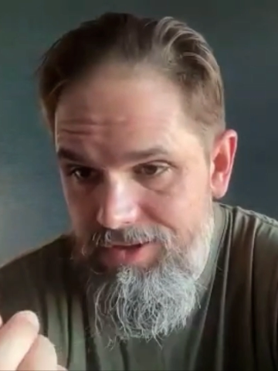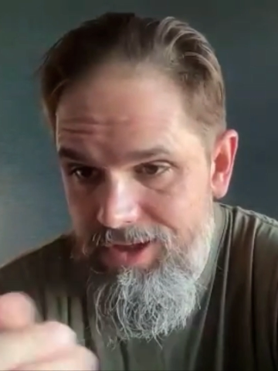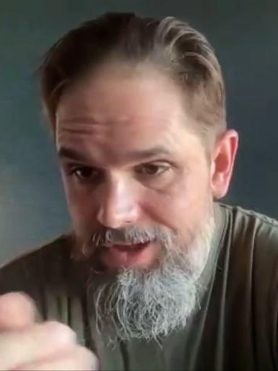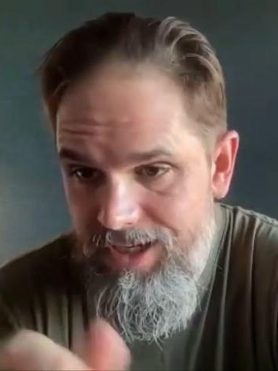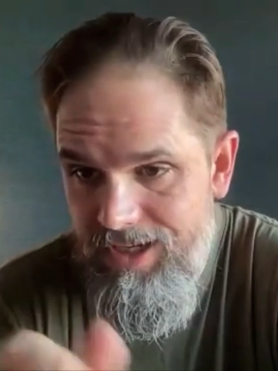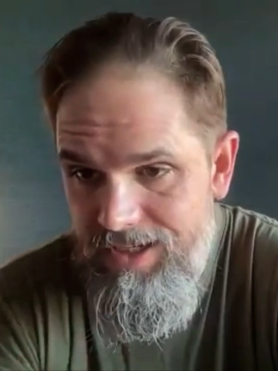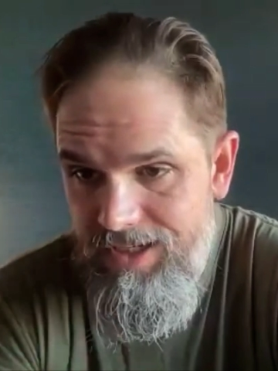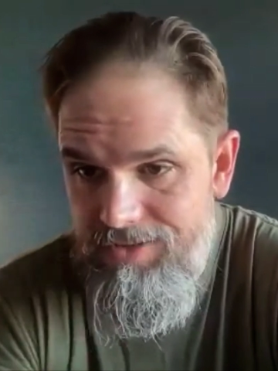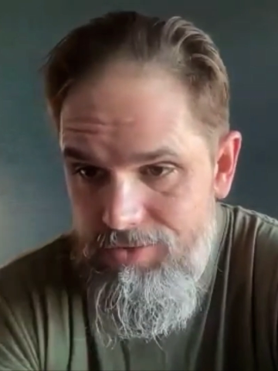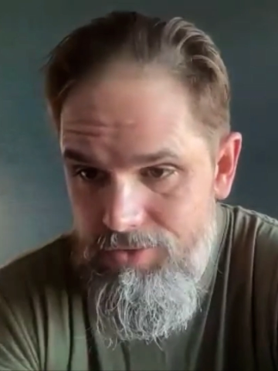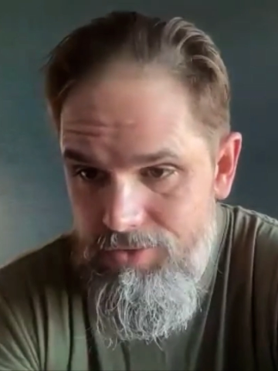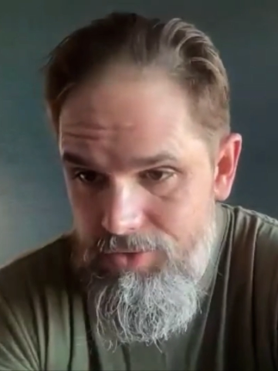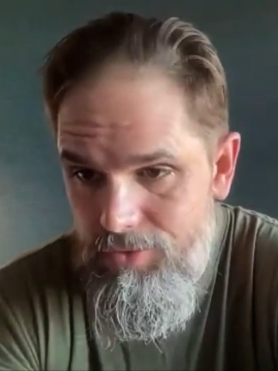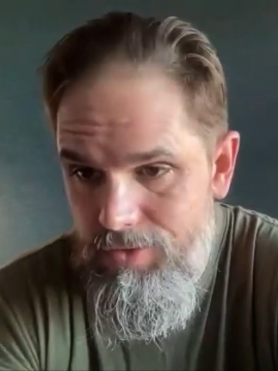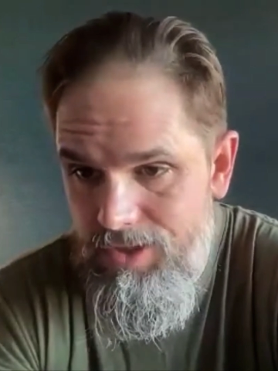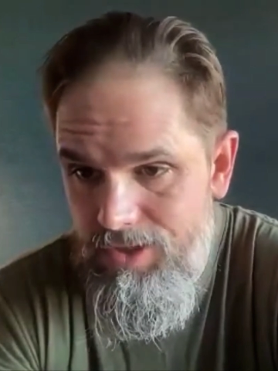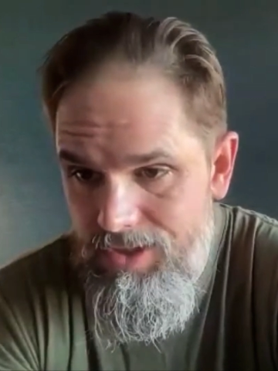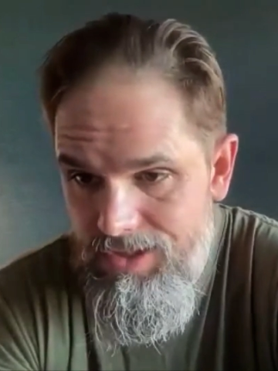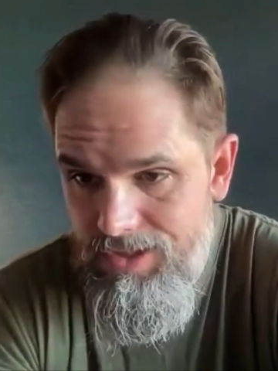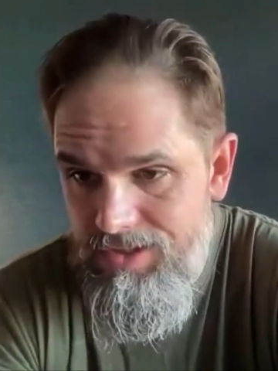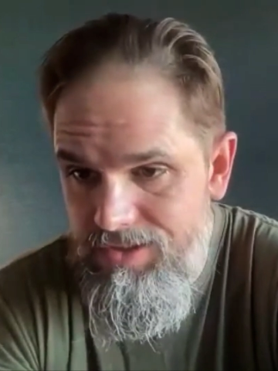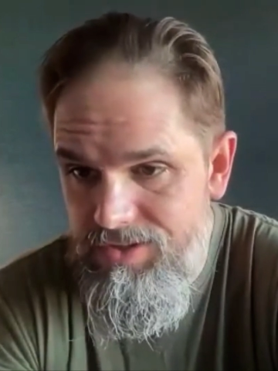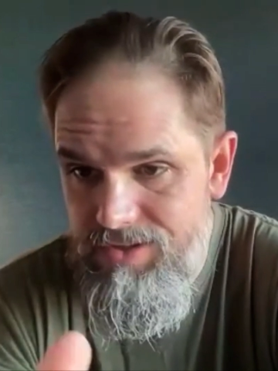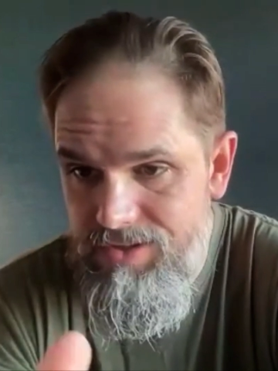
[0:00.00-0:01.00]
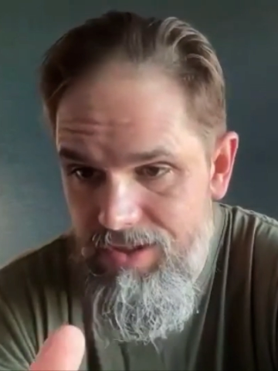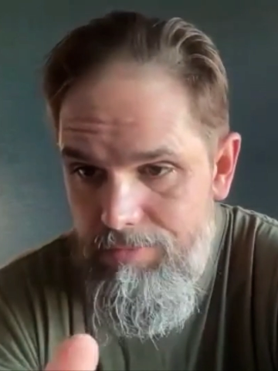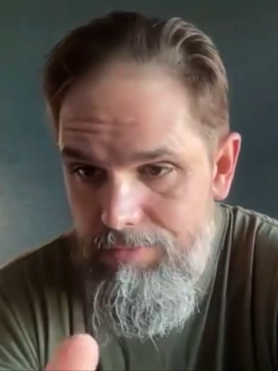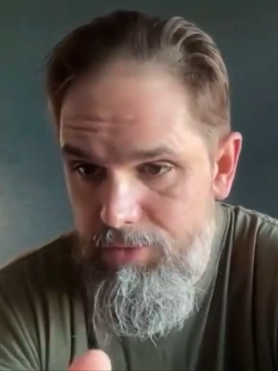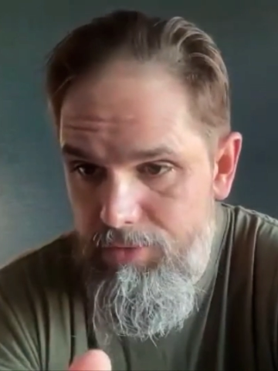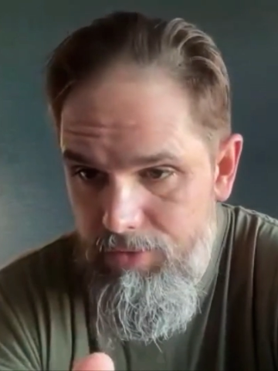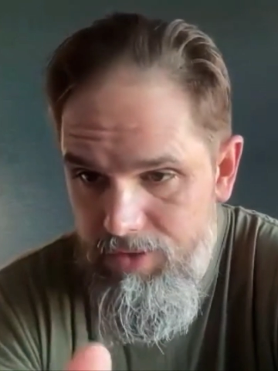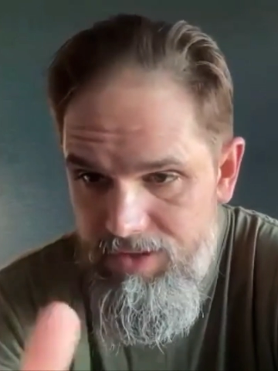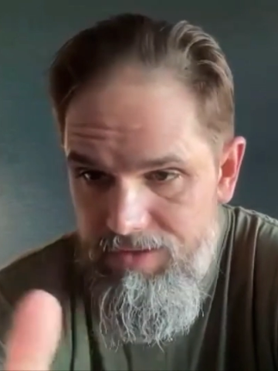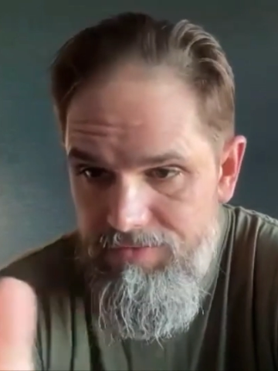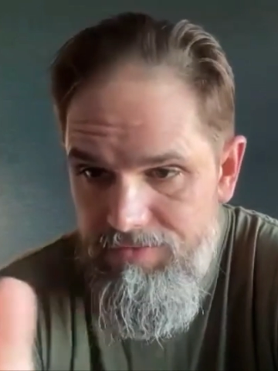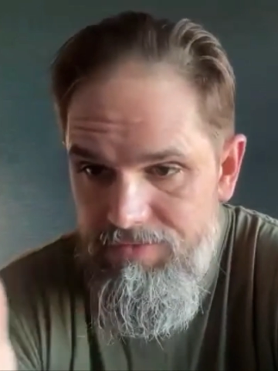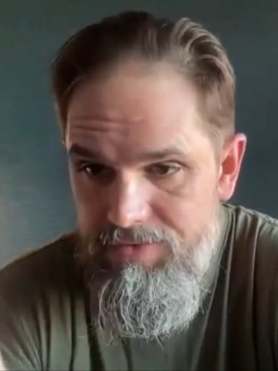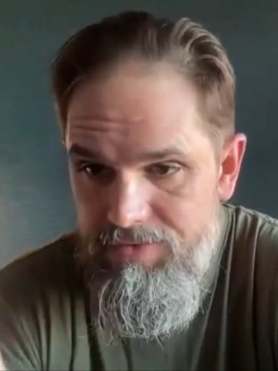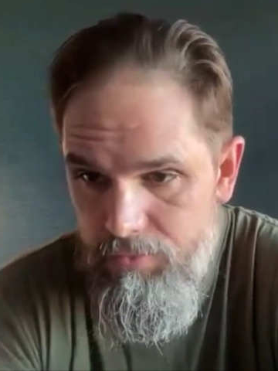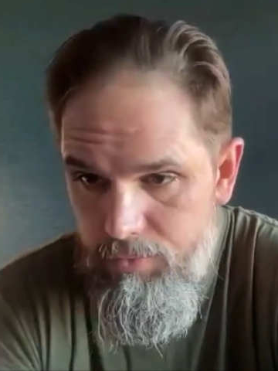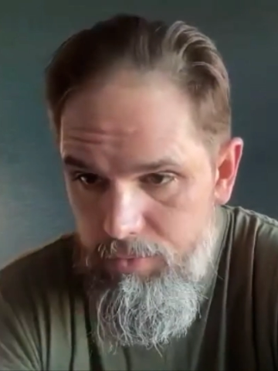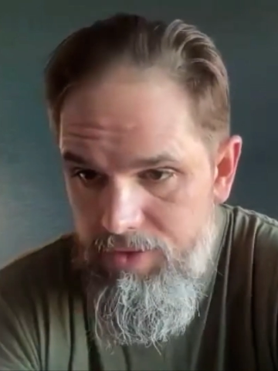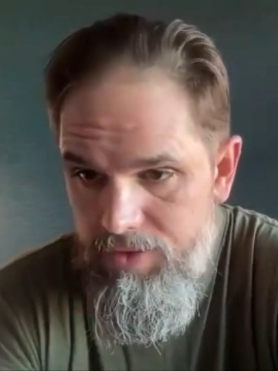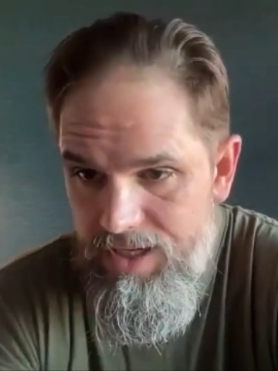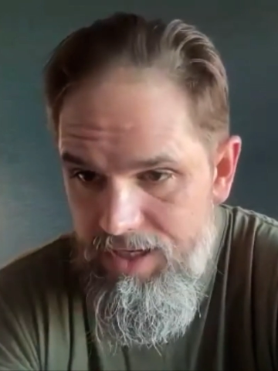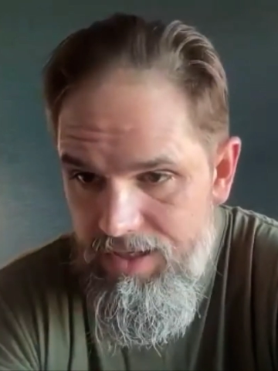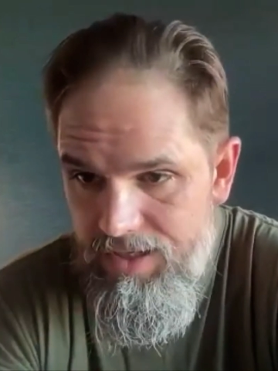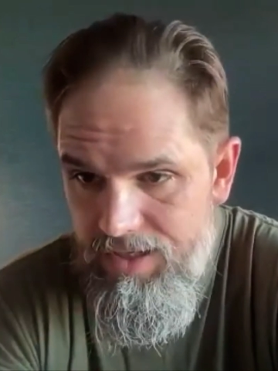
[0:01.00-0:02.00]
cancer screening at some point if it were
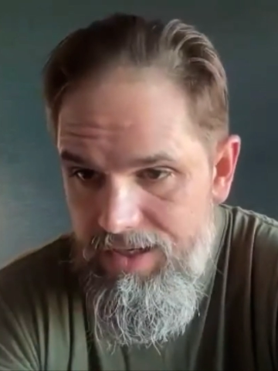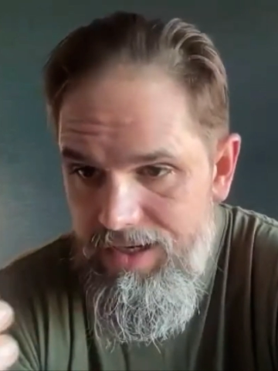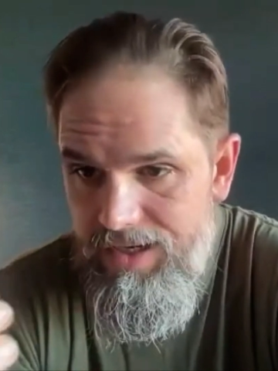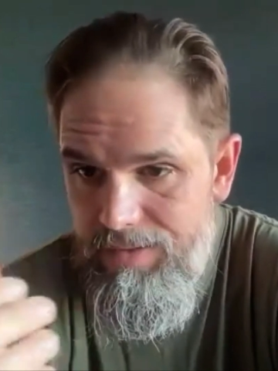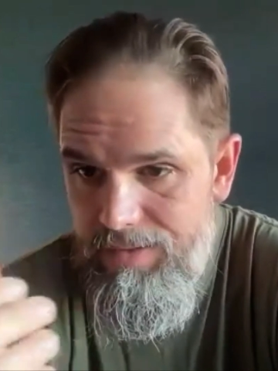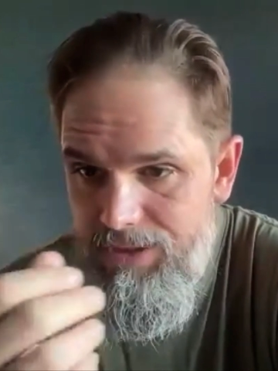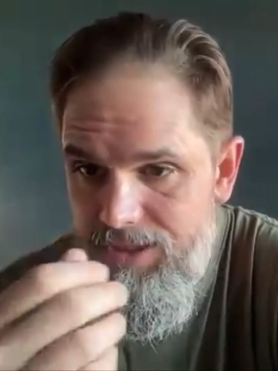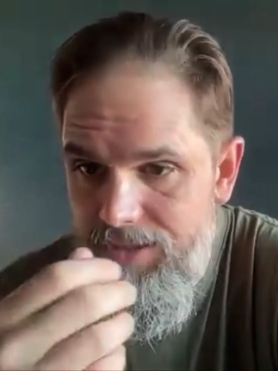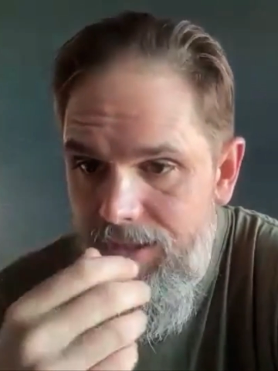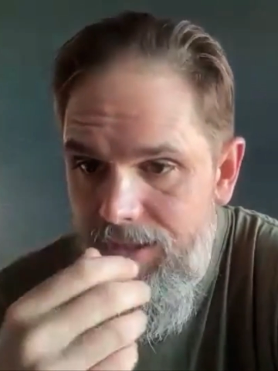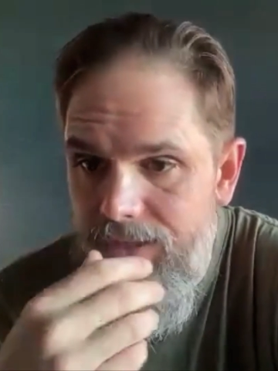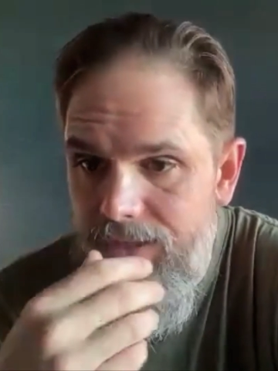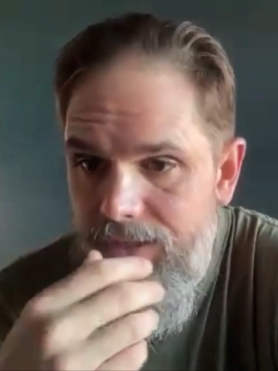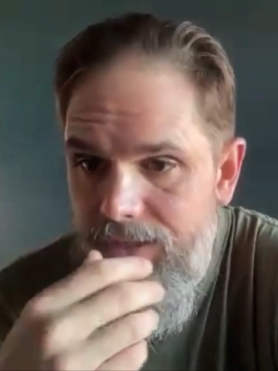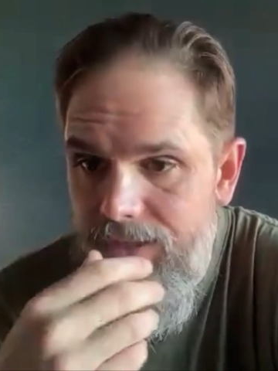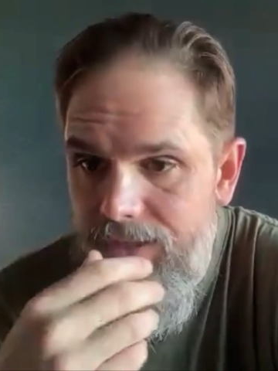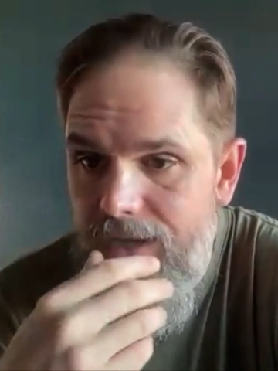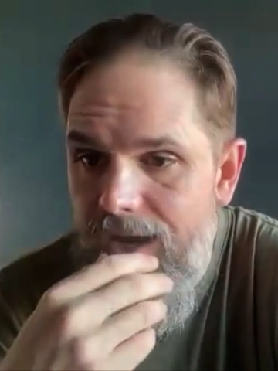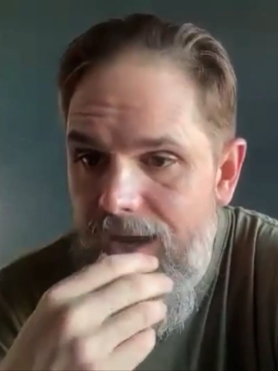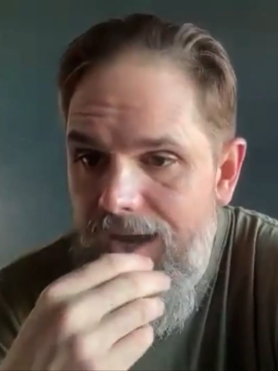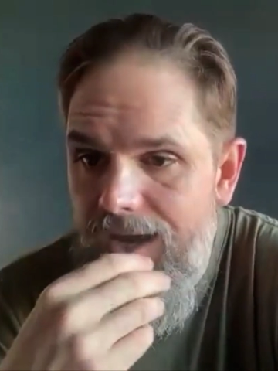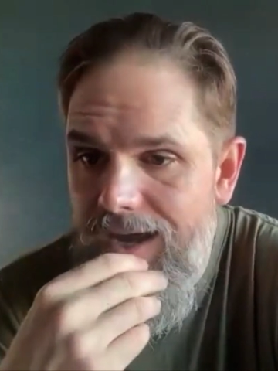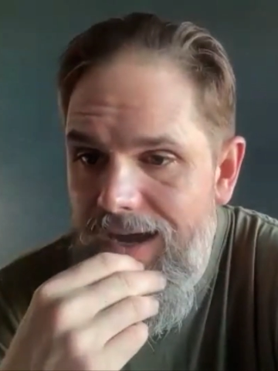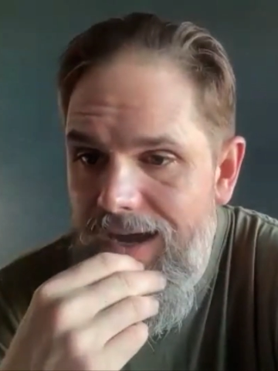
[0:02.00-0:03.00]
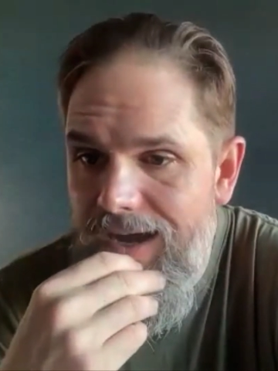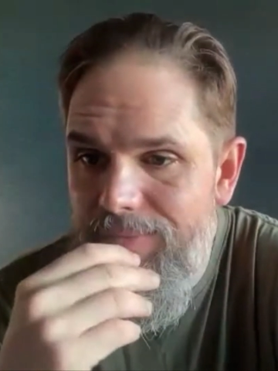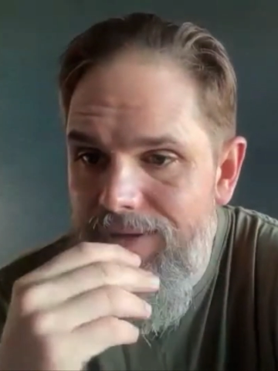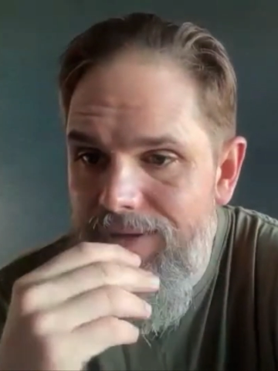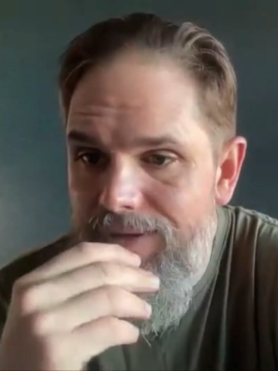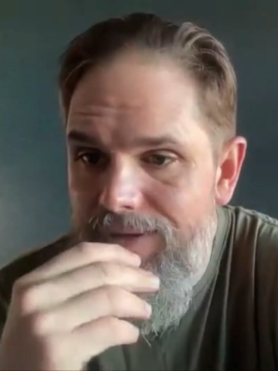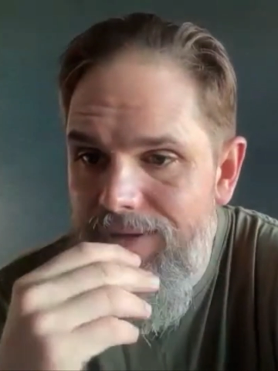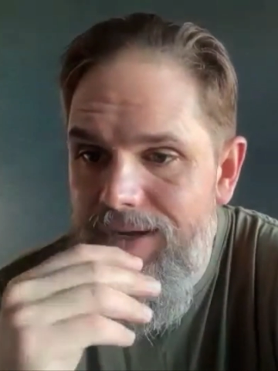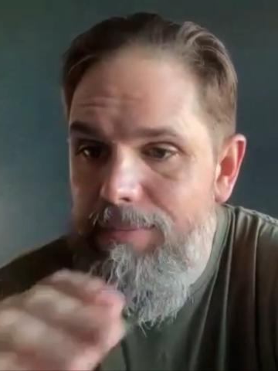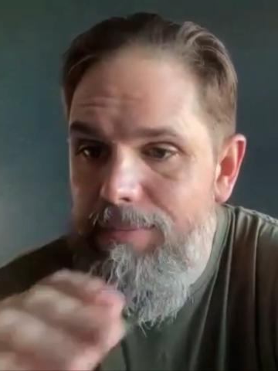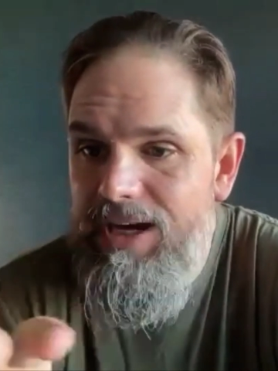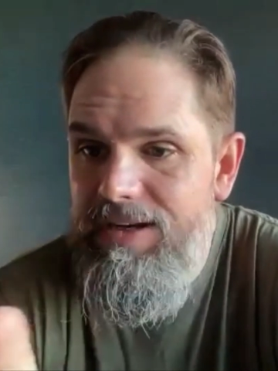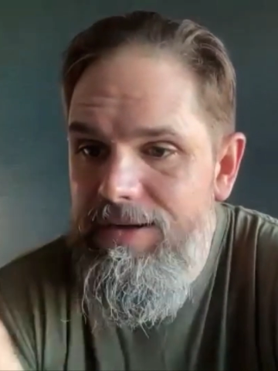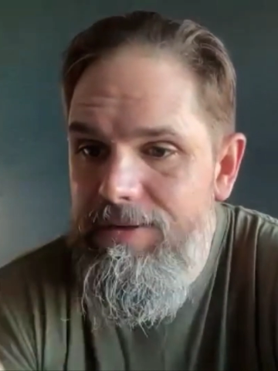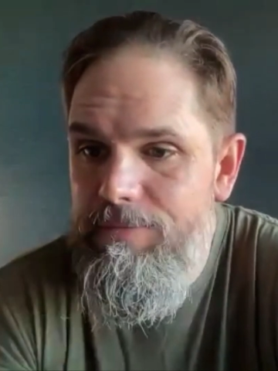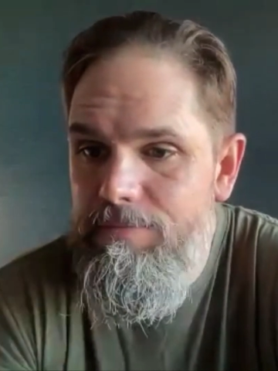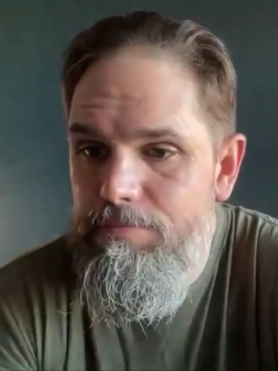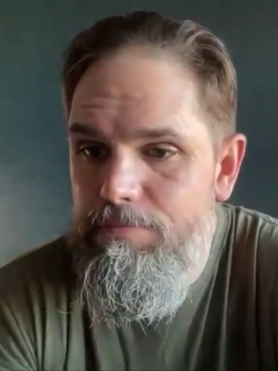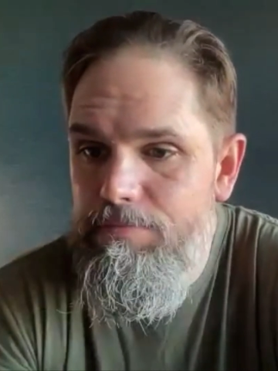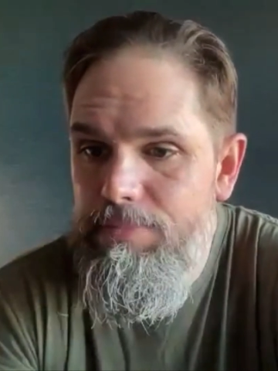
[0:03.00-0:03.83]
that common. But